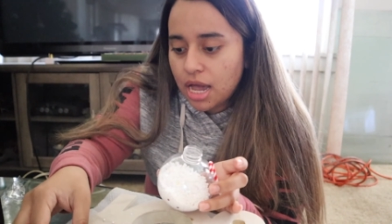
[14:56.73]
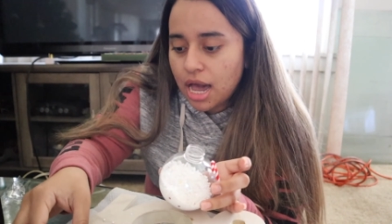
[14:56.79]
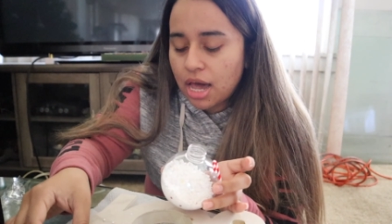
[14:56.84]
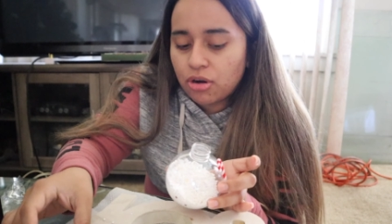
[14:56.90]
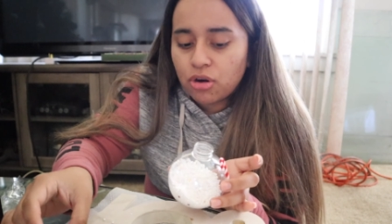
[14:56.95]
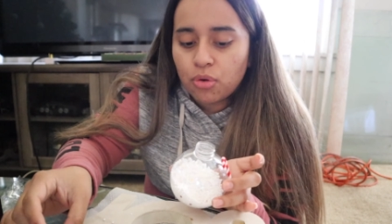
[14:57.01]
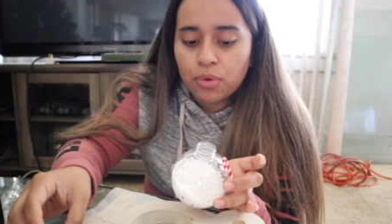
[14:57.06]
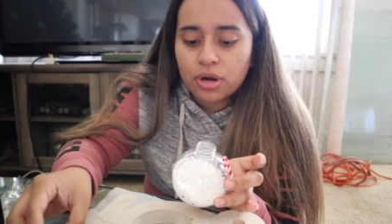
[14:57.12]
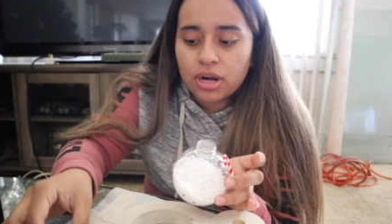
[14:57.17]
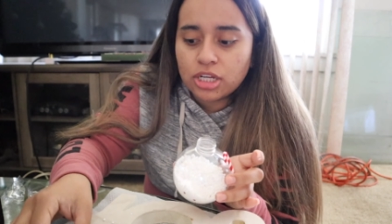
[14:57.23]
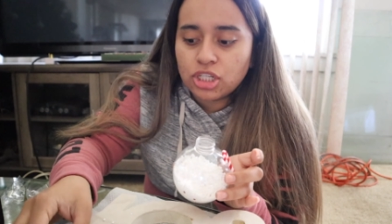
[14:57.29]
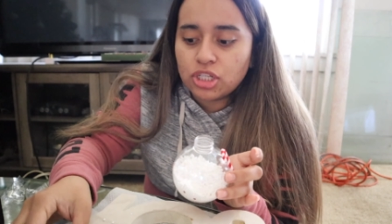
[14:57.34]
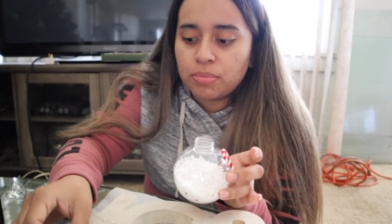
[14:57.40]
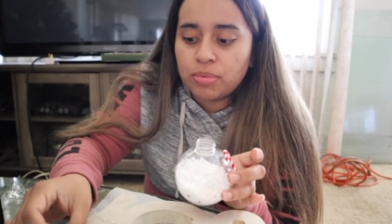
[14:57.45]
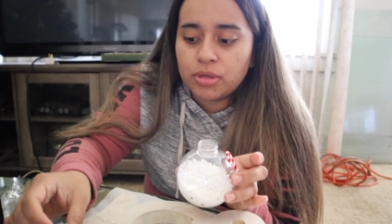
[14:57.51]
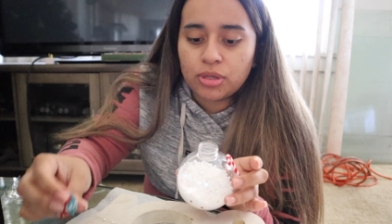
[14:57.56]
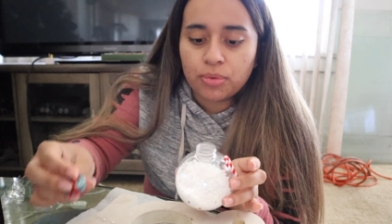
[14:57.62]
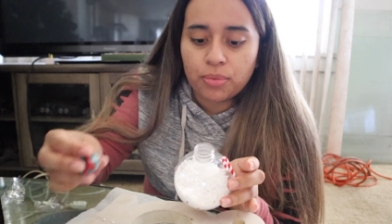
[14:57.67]
I don't know where I
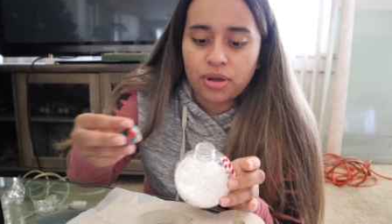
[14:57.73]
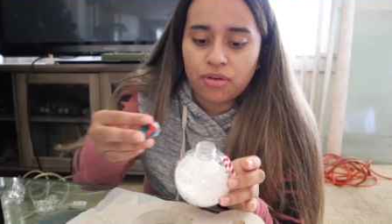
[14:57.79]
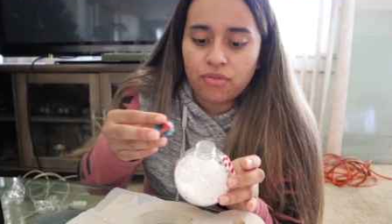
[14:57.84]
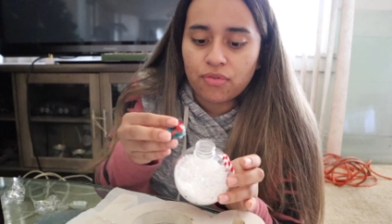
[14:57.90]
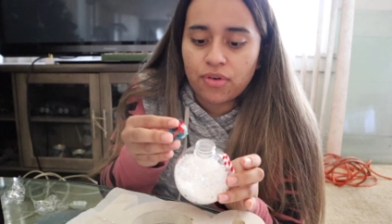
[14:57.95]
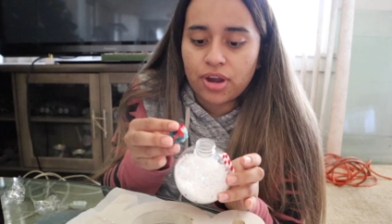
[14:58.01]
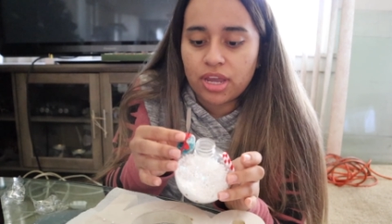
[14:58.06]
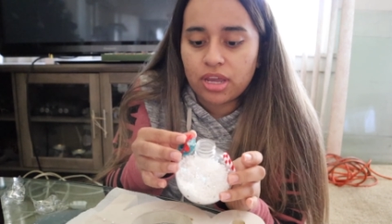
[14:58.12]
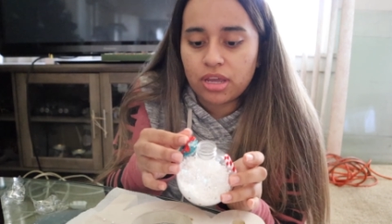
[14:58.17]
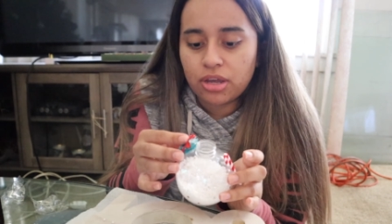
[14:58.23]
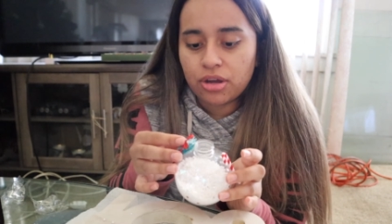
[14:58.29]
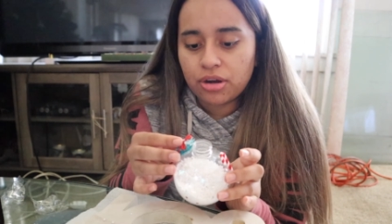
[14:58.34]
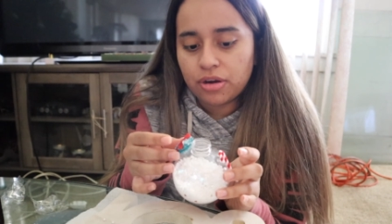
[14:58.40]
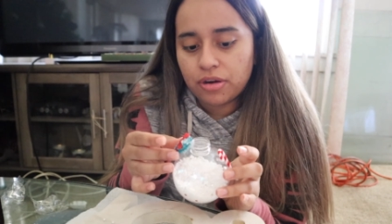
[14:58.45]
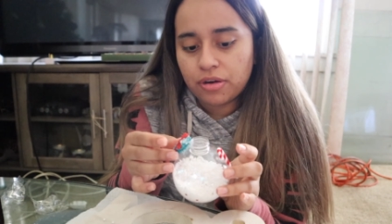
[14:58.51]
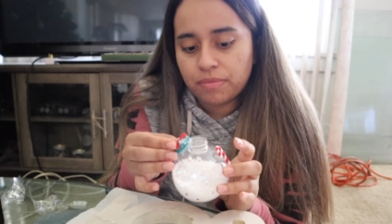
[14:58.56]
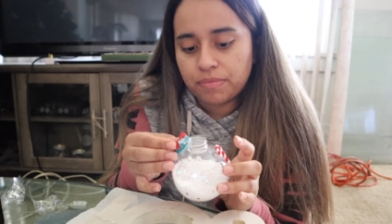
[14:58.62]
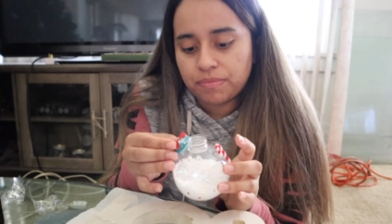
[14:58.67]
should put the reef. Right
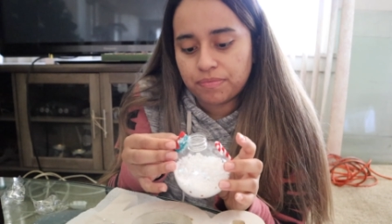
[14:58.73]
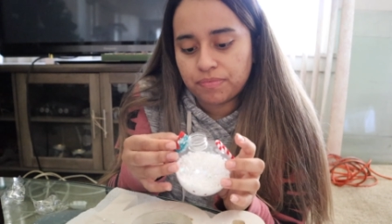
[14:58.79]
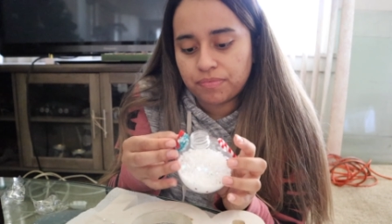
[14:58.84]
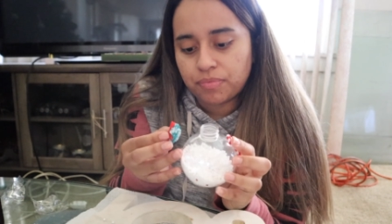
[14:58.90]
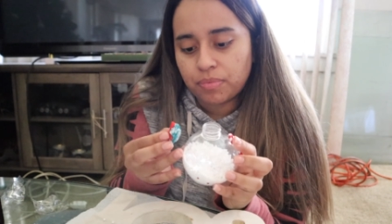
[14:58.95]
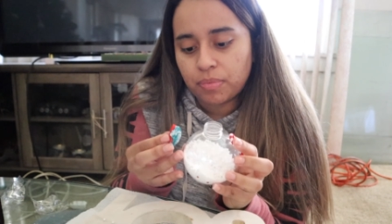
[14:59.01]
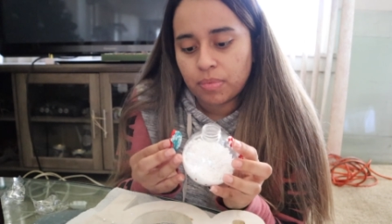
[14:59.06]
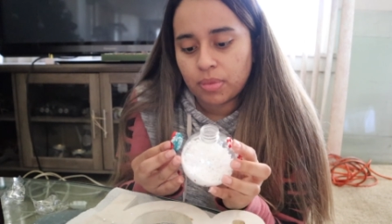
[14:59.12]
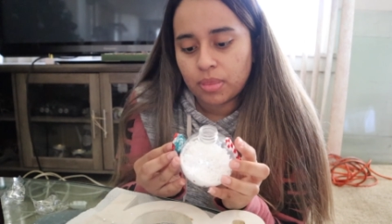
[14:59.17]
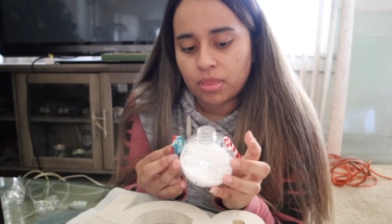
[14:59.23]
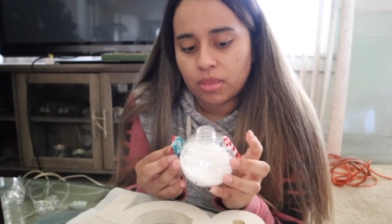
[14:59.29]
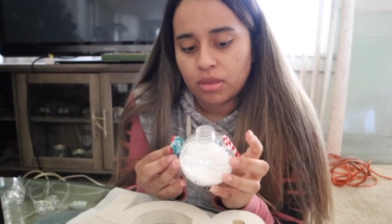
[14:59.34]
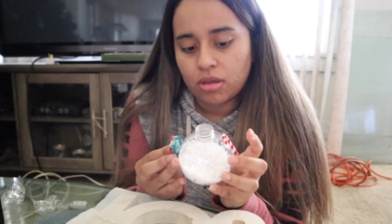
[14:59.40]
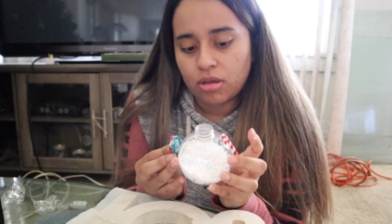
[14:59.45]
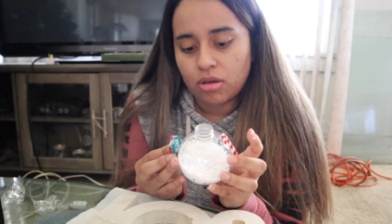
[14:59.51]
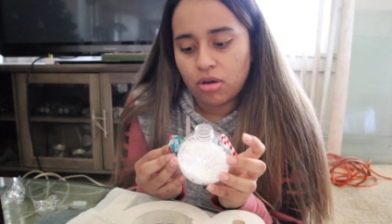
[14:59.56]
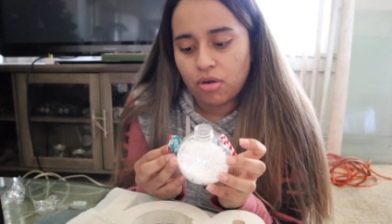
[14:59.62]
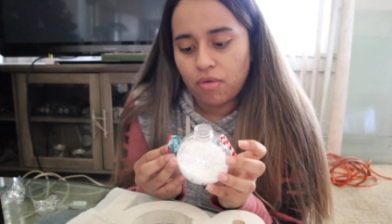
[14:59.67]
here?
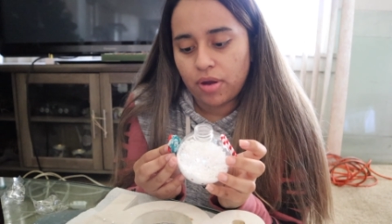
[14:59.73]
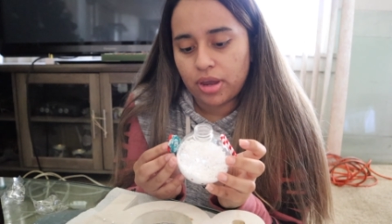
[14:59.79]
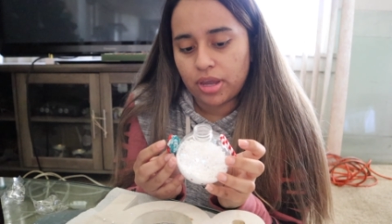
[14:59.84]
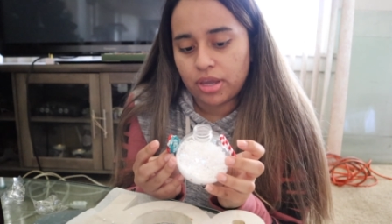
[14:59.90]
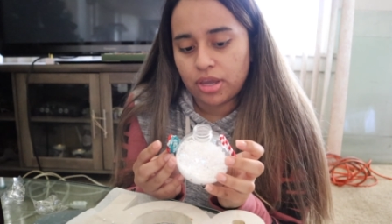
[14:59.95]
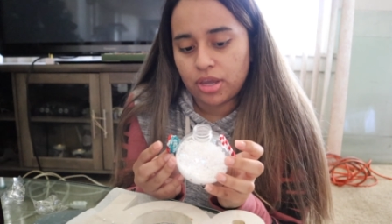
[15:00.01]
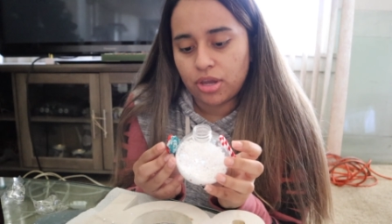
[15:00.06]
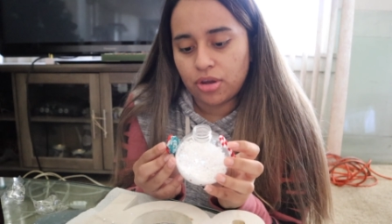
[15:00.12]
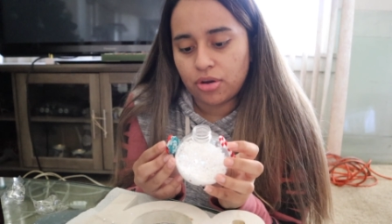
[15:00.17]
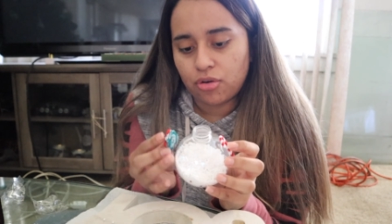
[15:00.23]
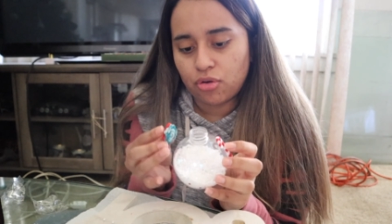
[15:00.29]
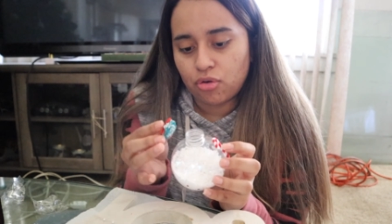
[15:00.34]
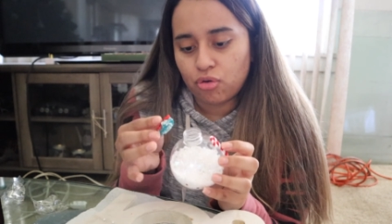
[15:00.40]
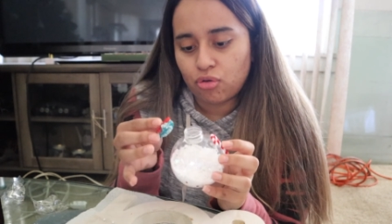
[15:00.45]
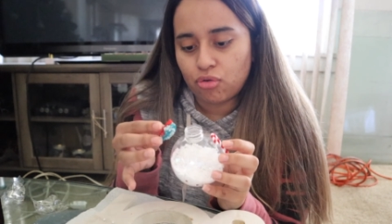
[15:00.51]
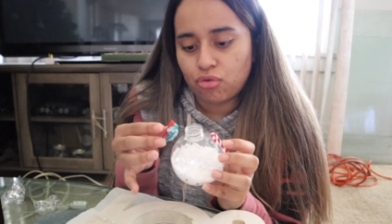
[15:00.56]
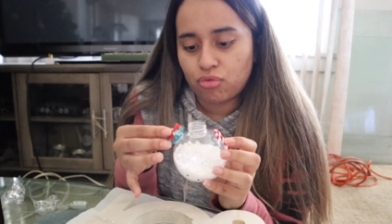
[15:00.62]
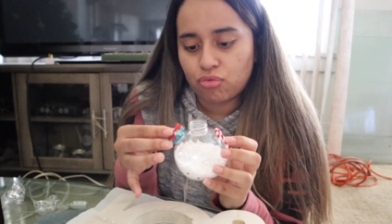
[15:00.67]
Or right
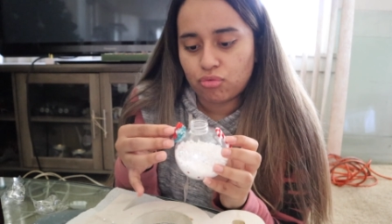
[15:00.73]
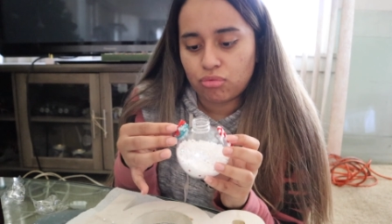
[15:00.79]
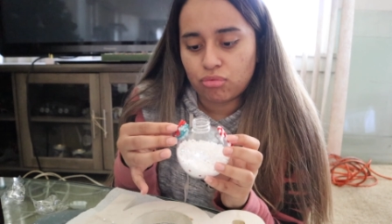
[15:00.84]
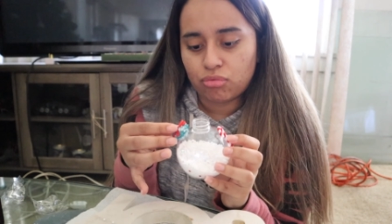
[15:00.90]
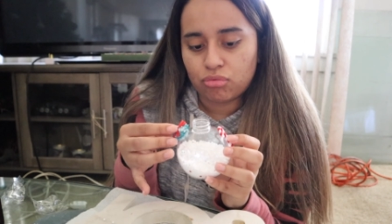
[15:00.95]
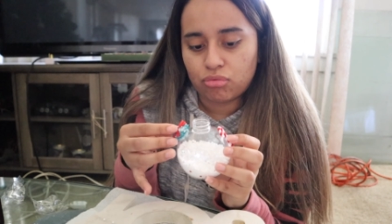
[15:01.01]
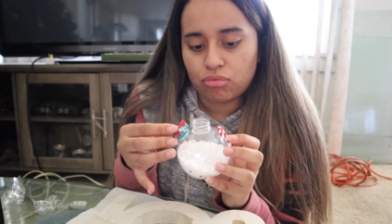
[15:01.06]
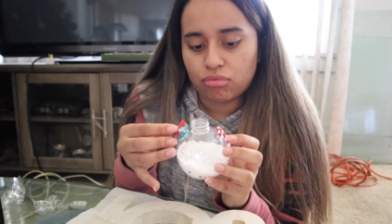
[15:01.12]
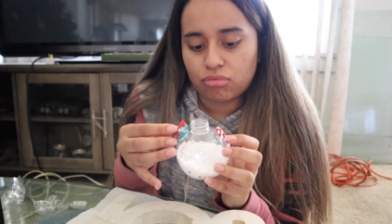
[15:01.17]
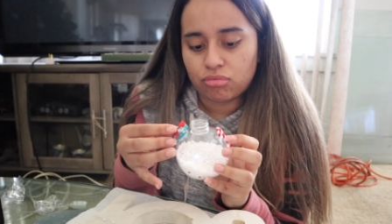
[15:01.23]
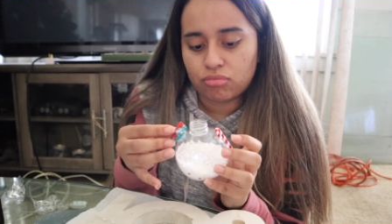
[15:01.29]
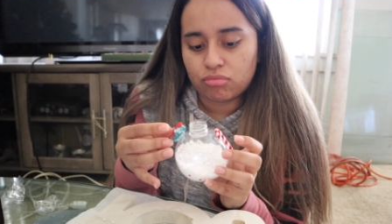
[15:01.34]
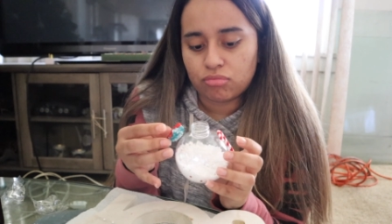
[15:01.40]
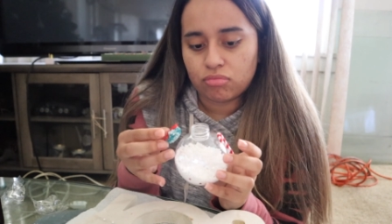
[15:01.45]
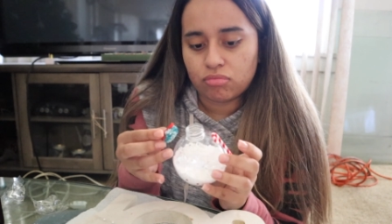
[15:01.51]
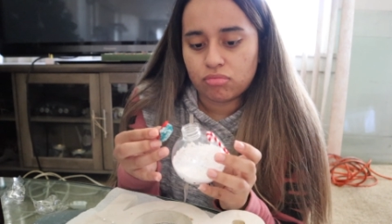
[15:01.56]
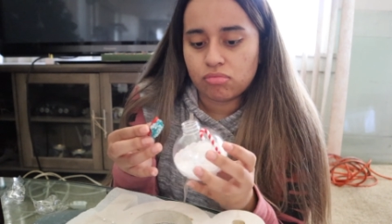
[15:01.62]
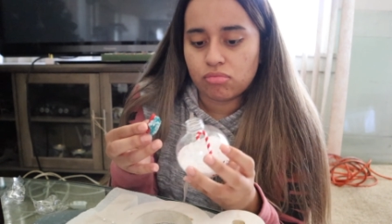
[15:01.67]
here?
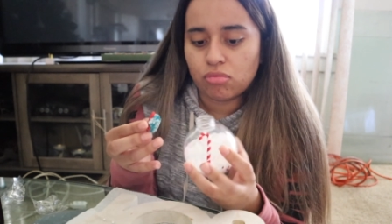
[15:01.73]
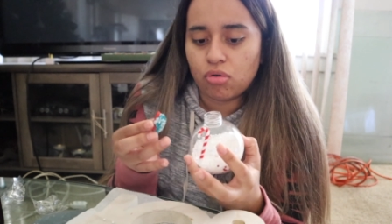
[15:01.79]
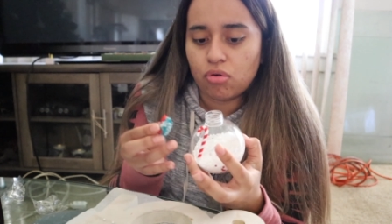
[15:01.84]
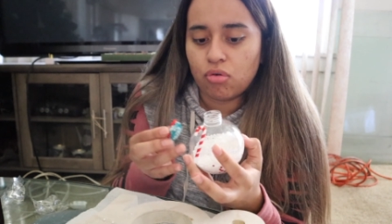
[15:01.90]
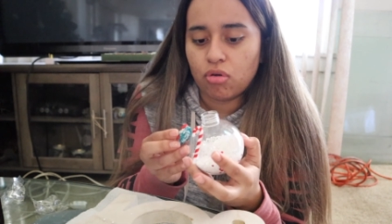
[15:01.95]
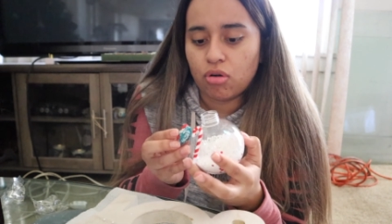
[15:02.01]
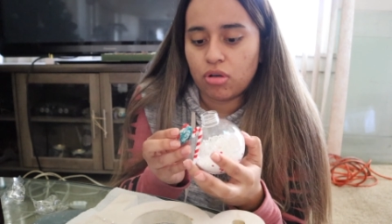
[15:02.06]
Or